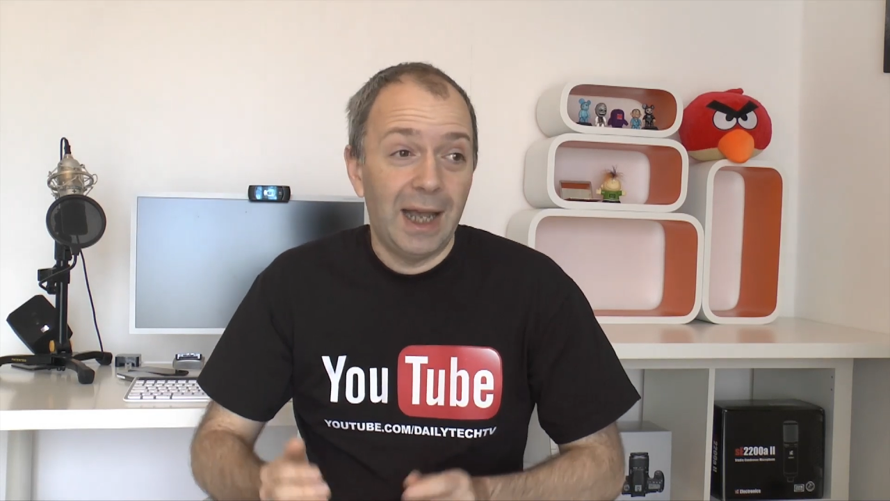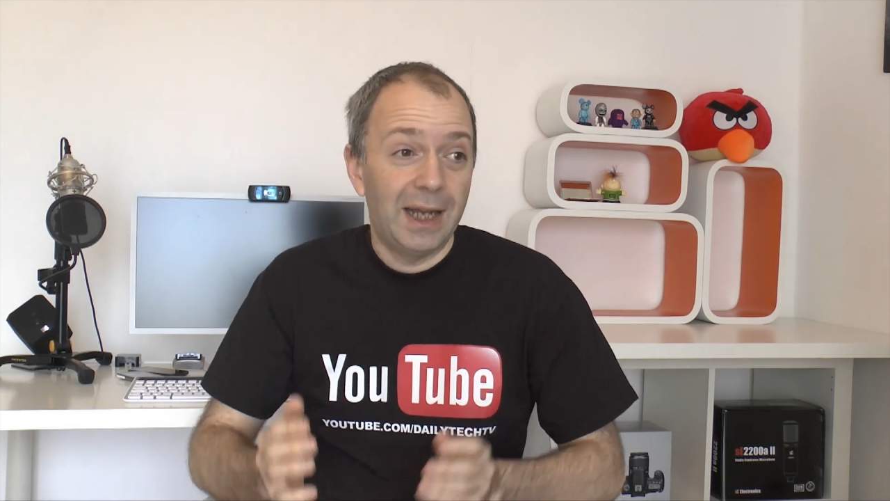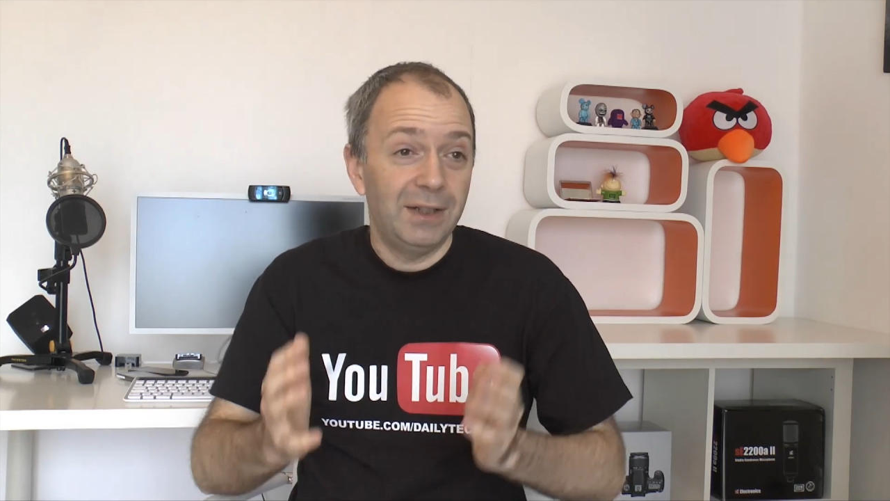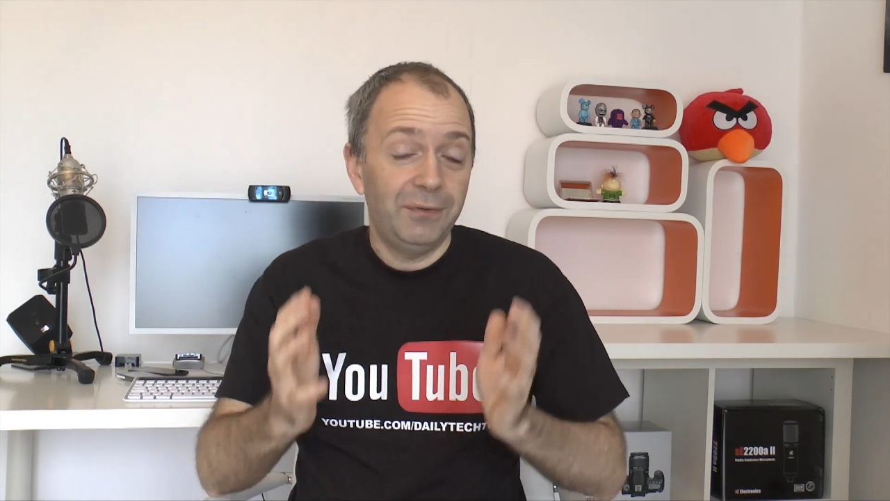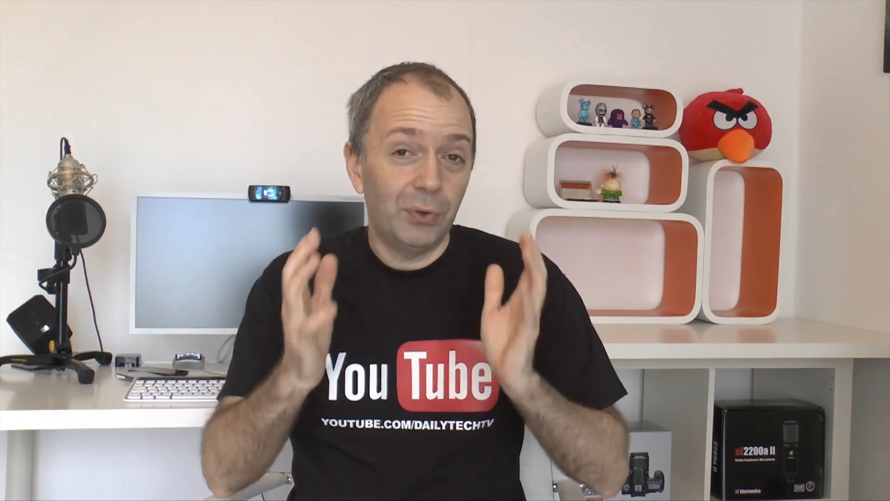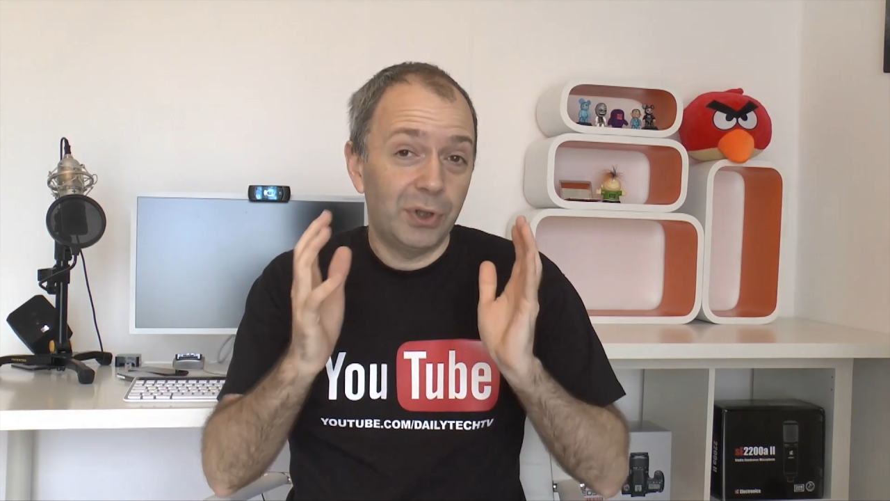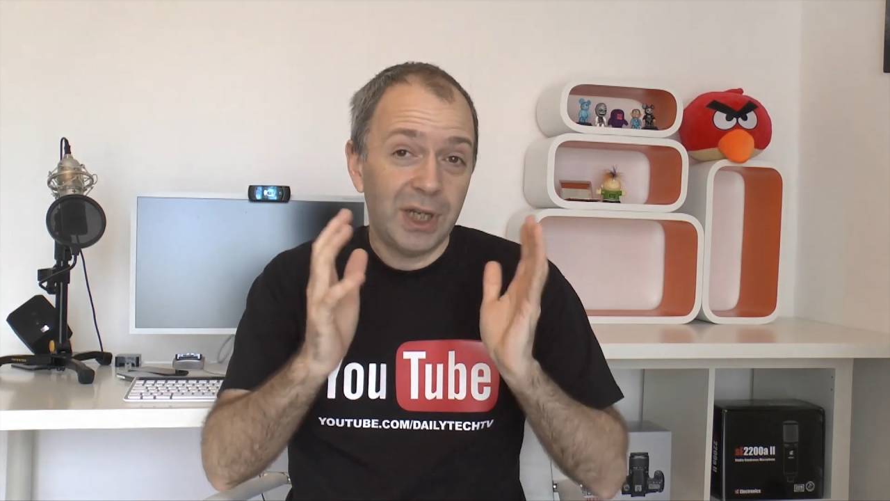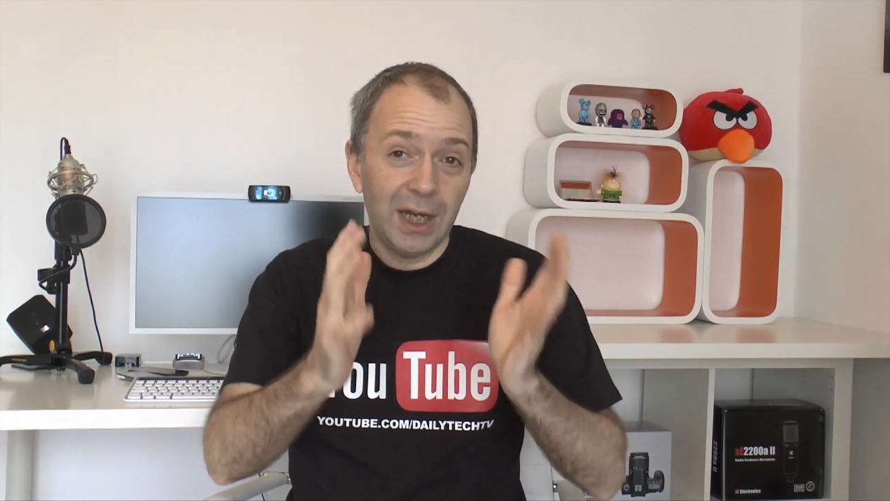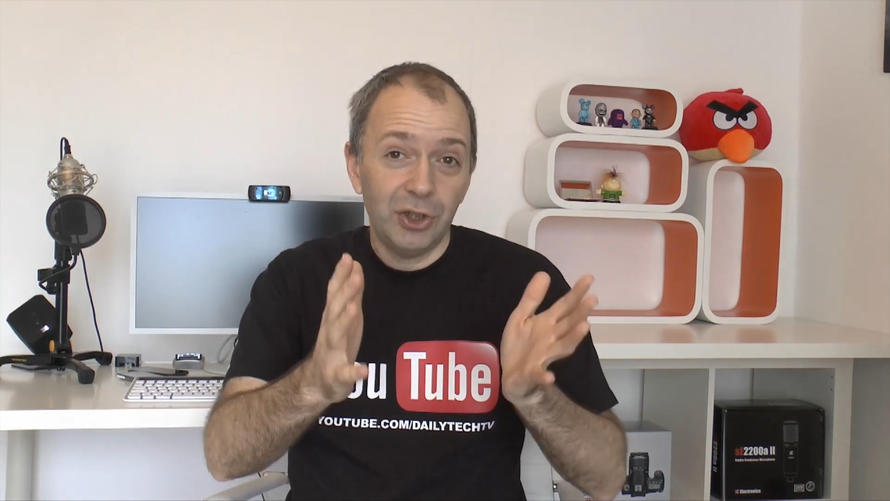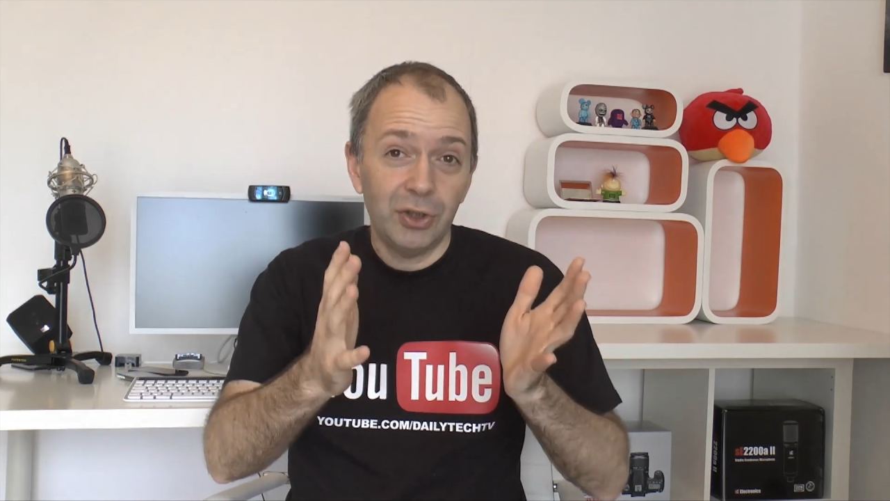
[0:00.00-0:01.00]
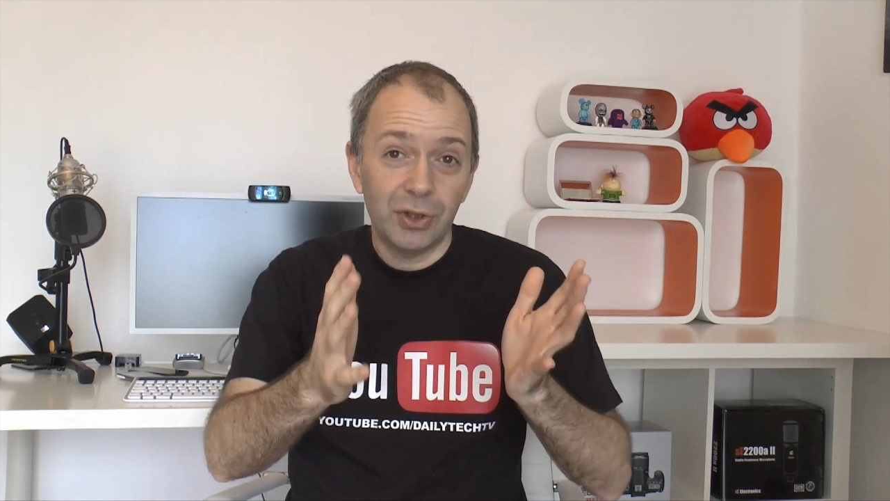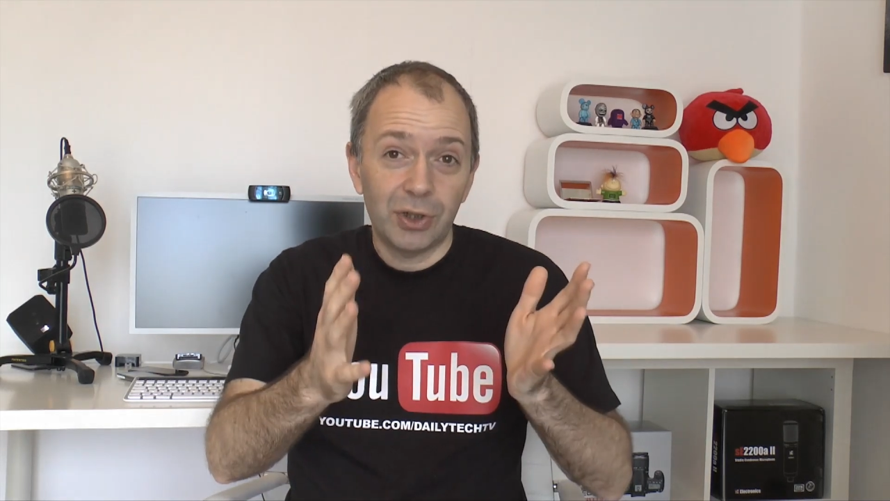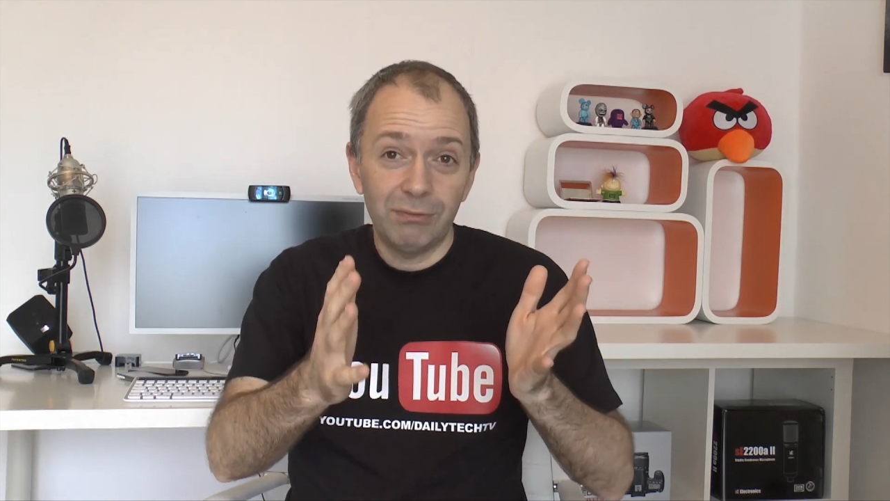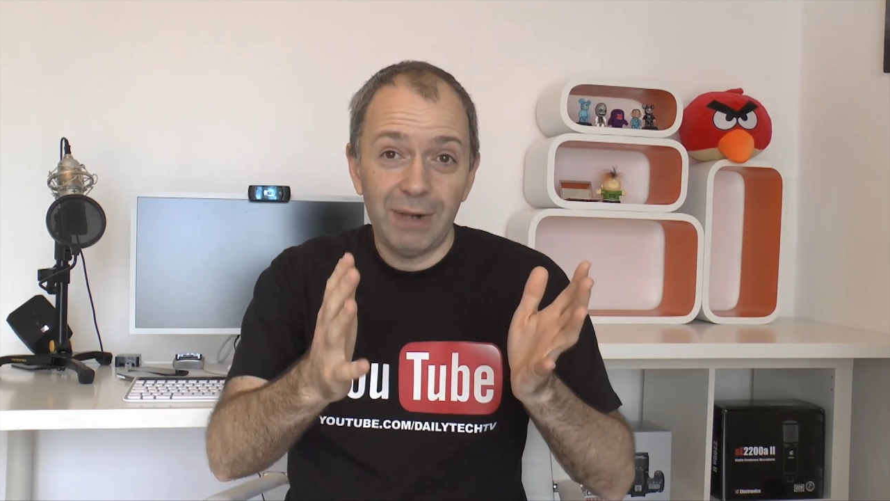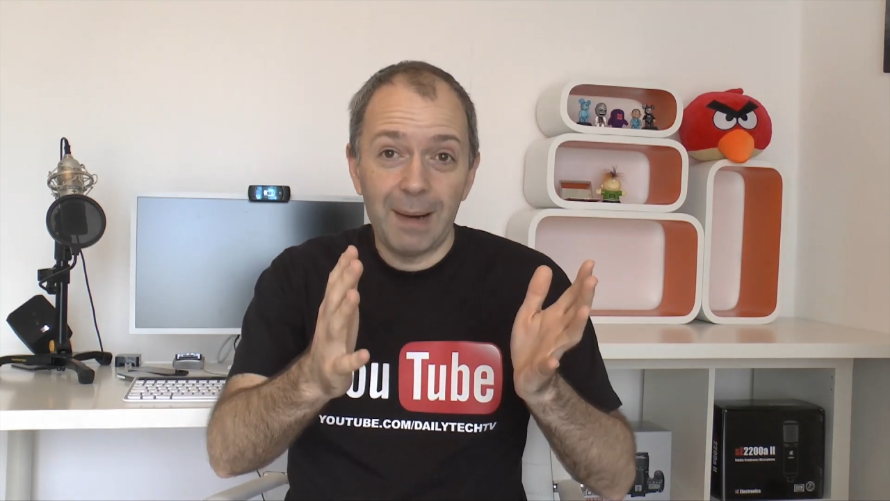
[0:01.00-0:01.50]
And if your attention's
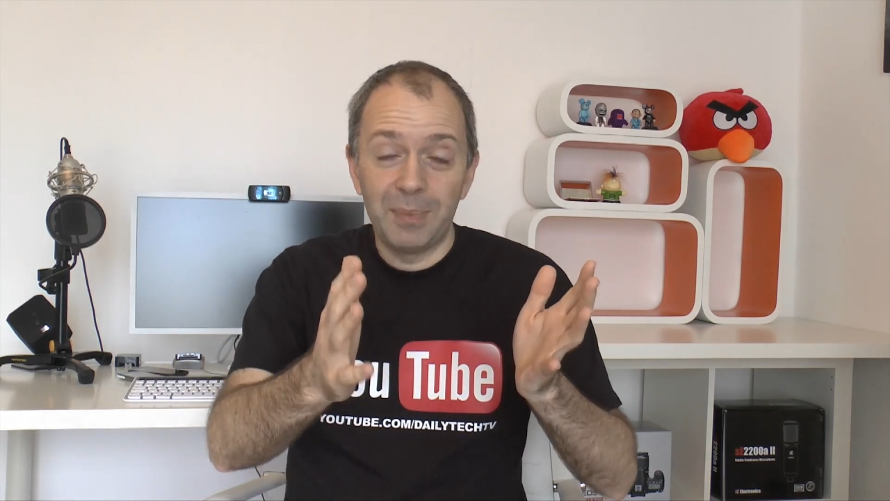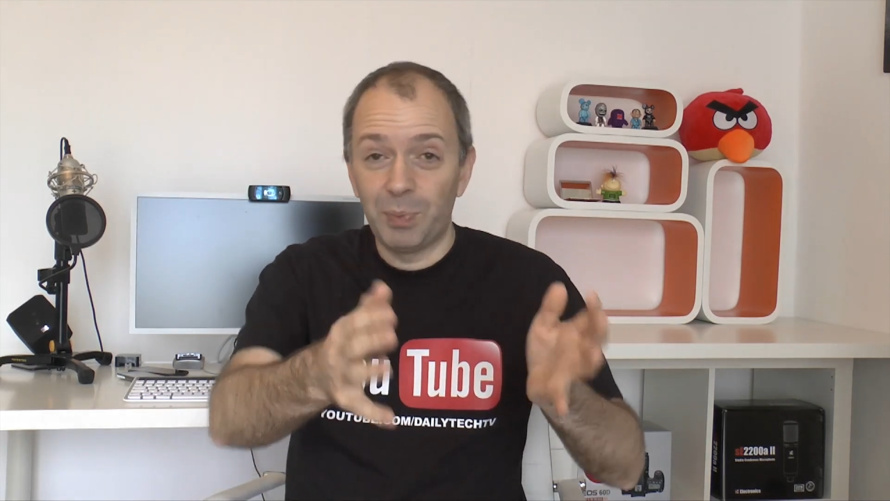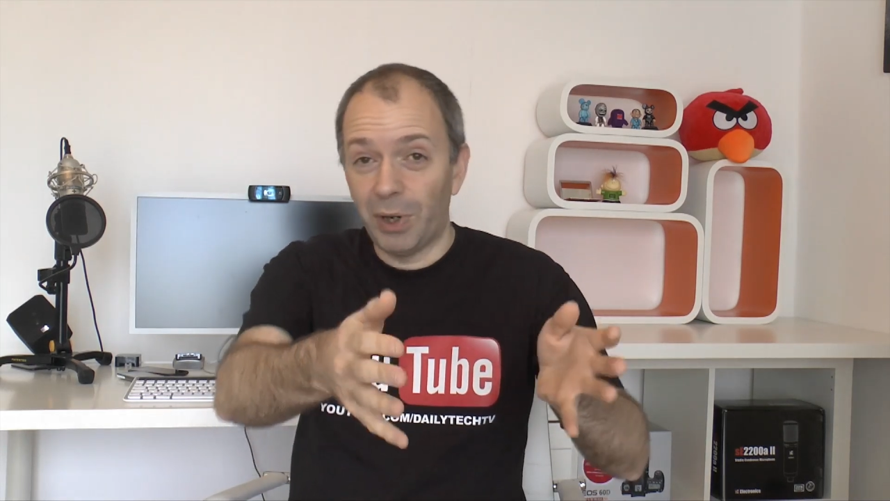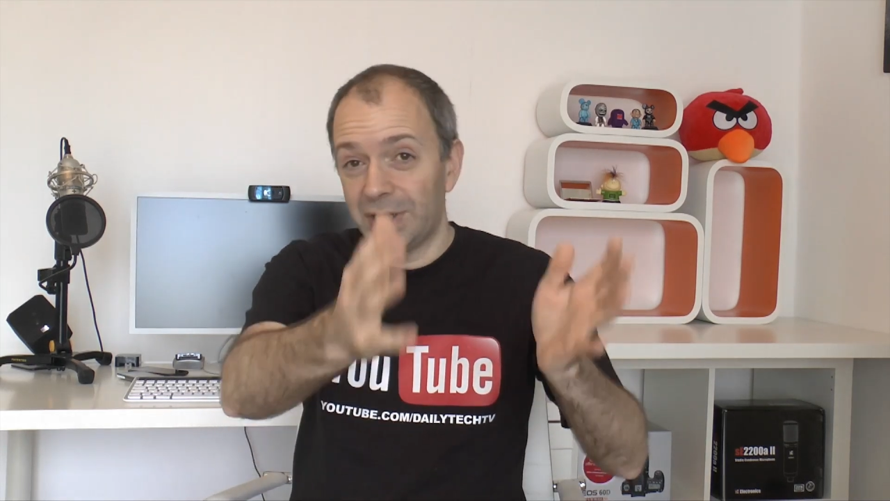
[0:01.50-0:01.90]
grabbed by